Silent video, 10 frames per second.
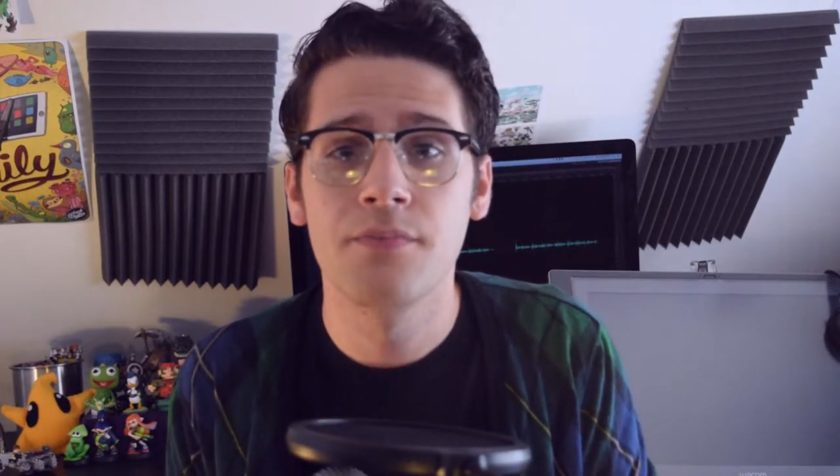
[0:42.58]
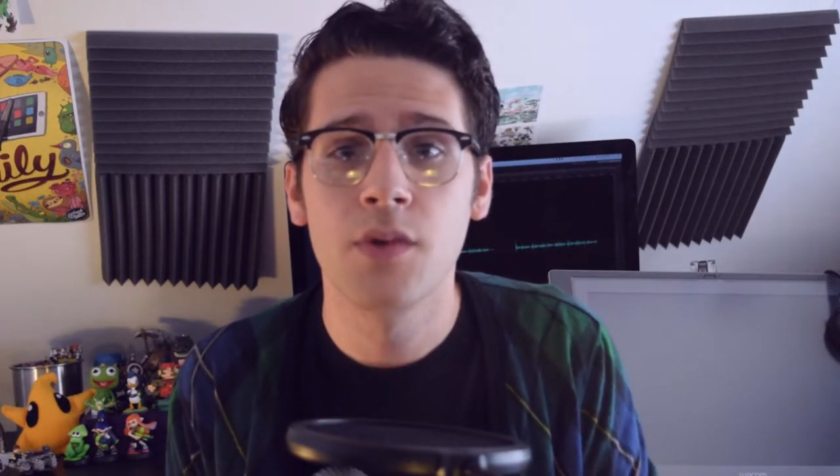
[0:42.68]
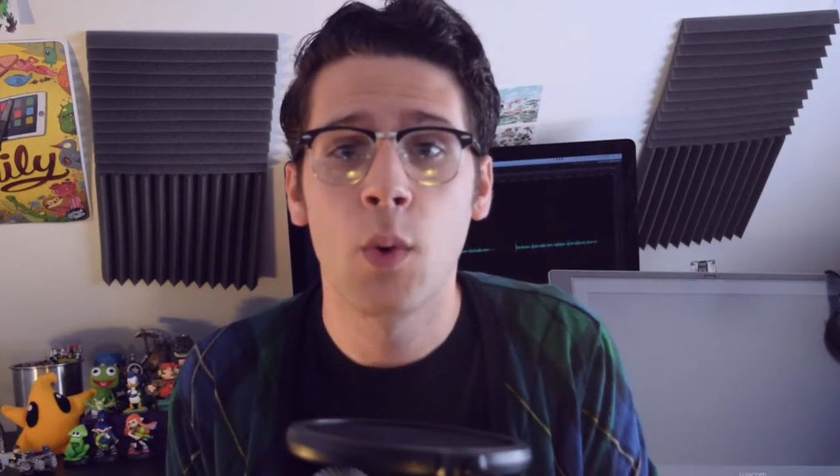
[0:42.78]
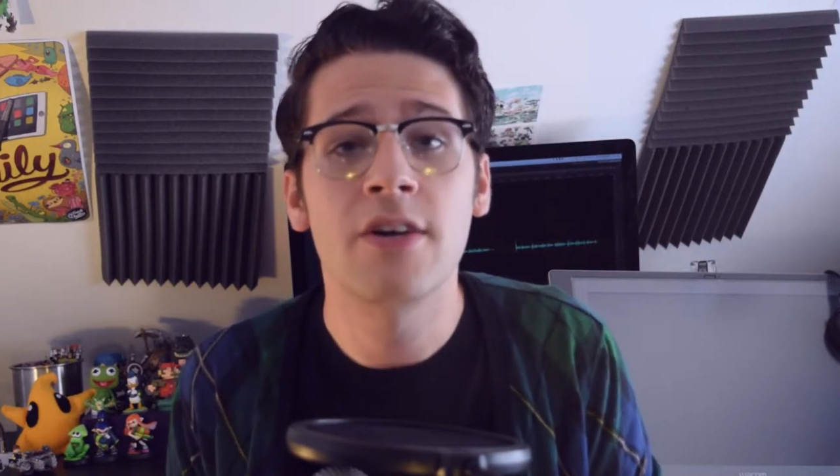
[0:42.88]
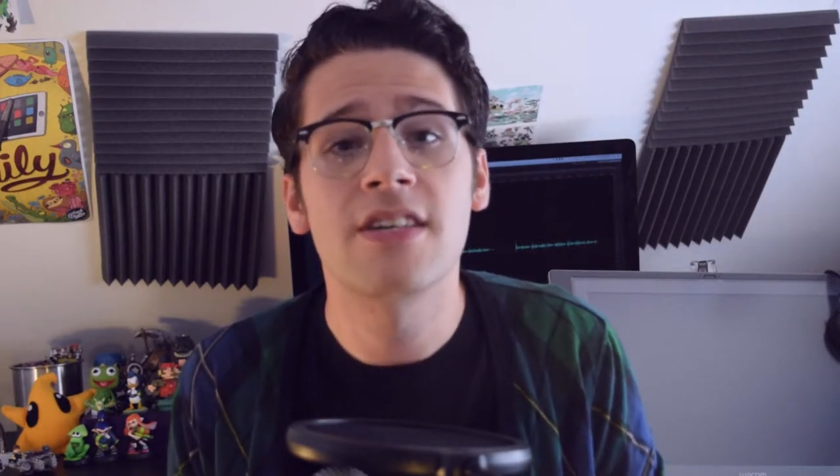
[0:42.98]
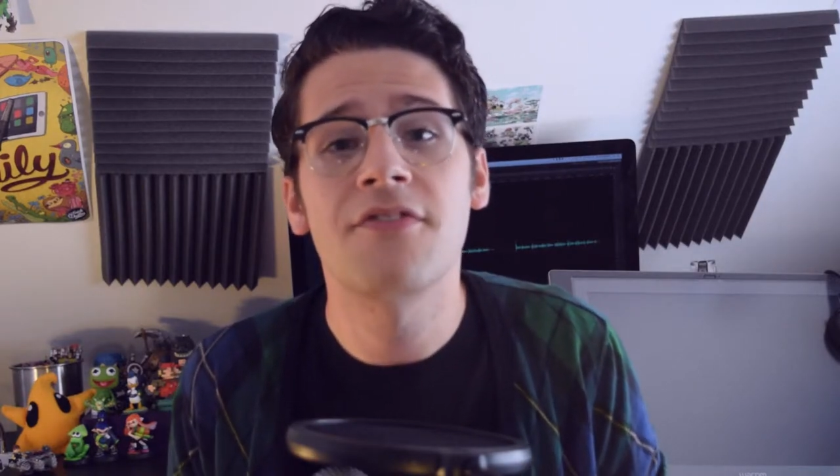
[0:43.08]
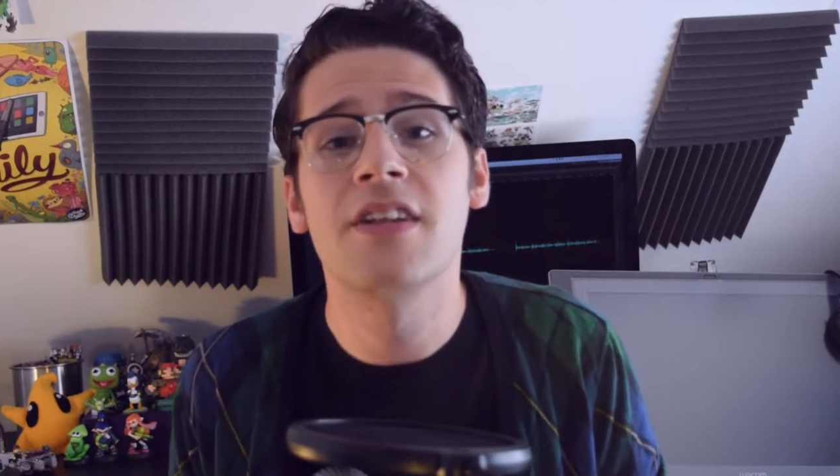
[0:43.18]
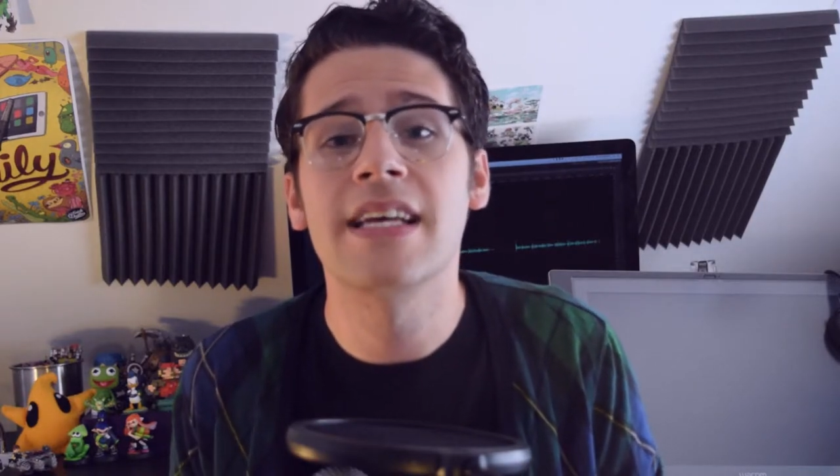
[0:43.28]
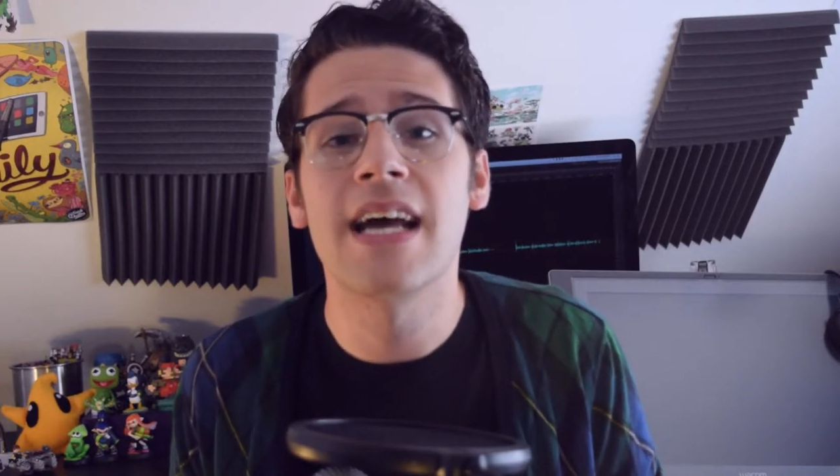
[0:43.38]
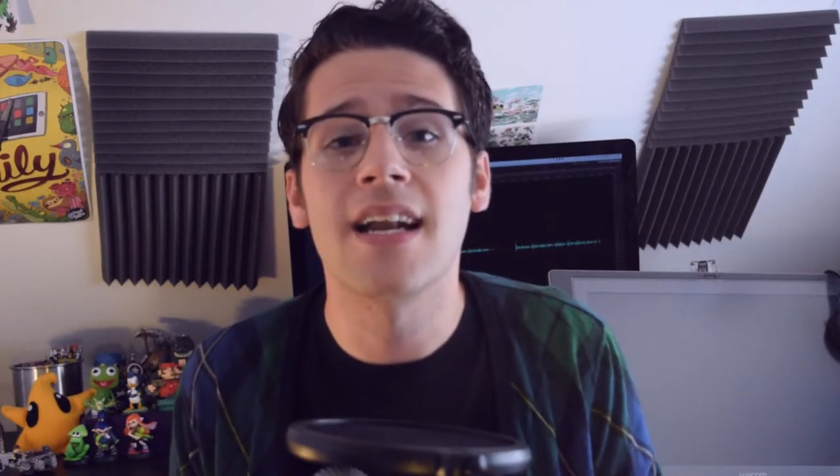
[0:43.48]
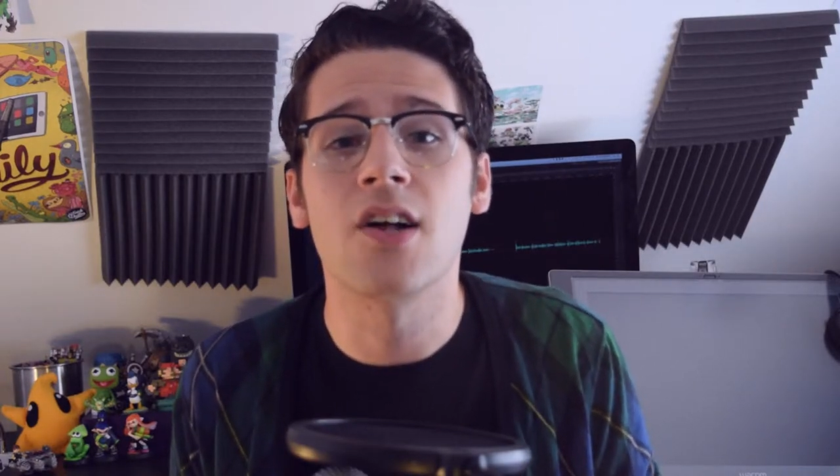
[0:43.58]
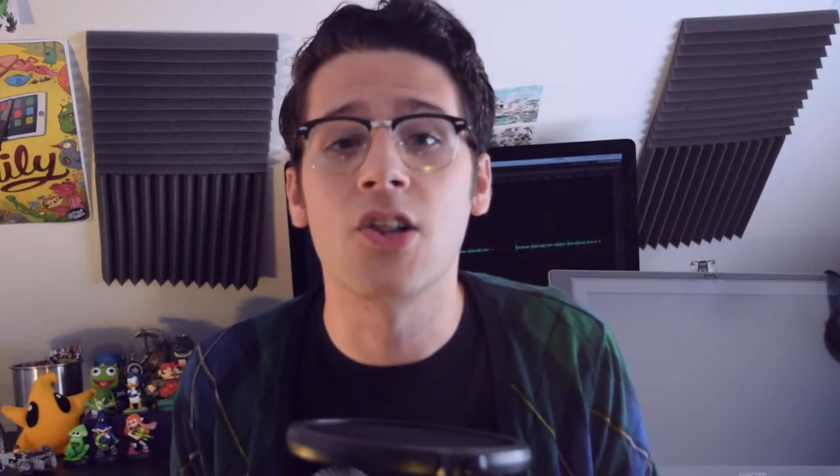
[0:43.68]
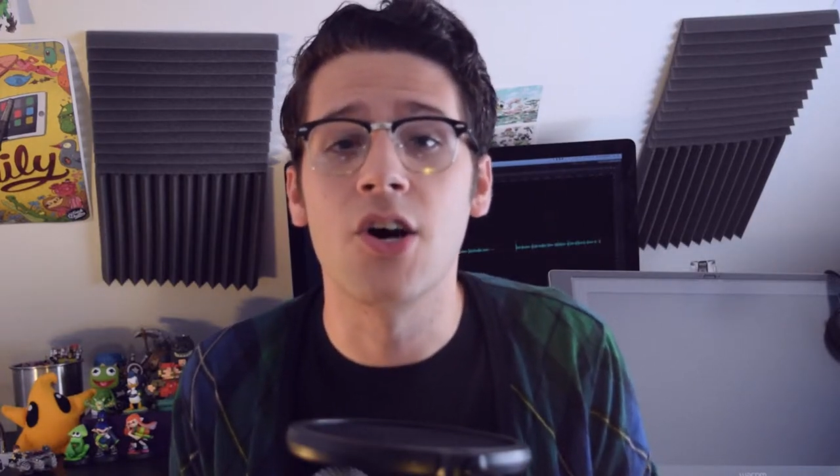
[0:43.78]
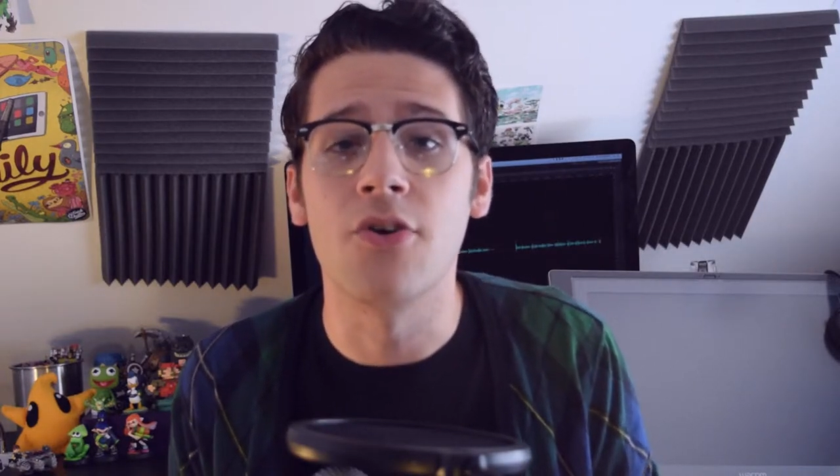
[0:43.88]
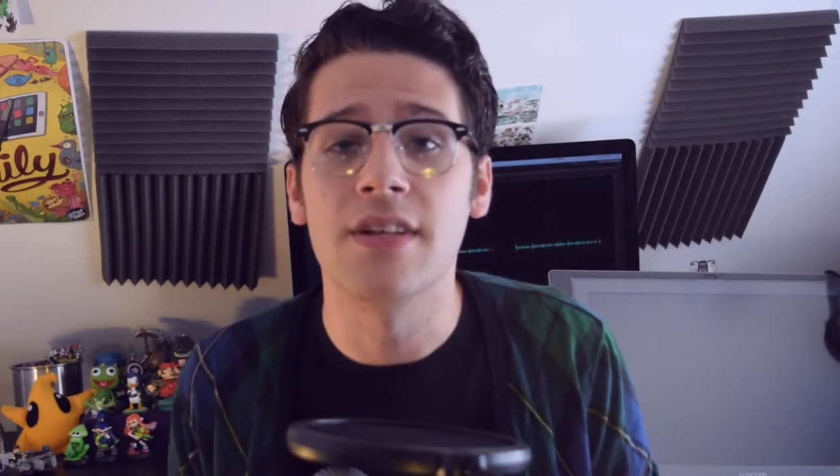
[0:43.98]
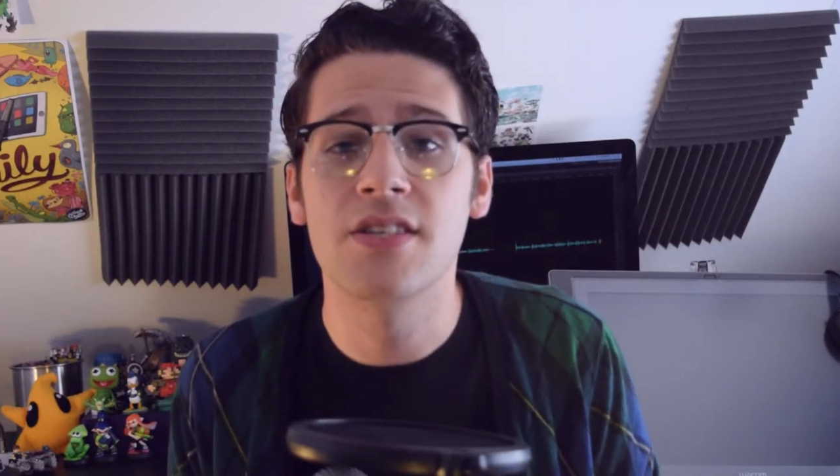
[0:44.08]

Well, you're definitely not alone.